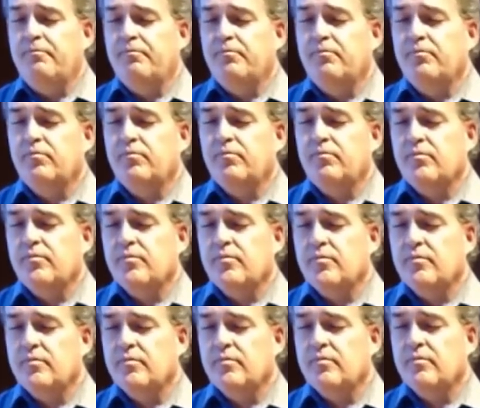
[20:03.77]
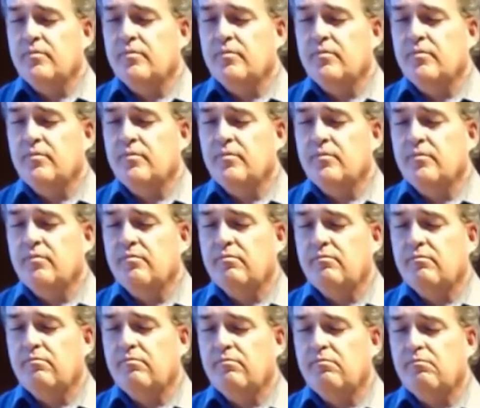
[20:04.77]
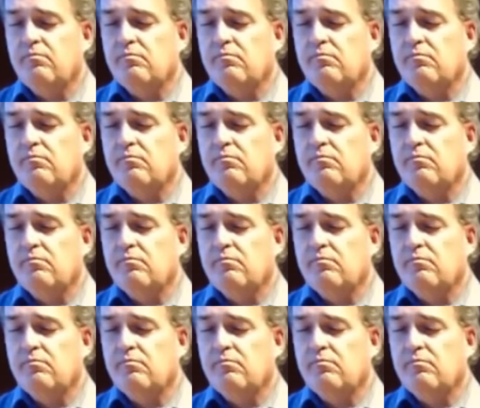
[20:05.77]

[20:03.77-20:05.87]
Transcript: No one is speaking in this clip.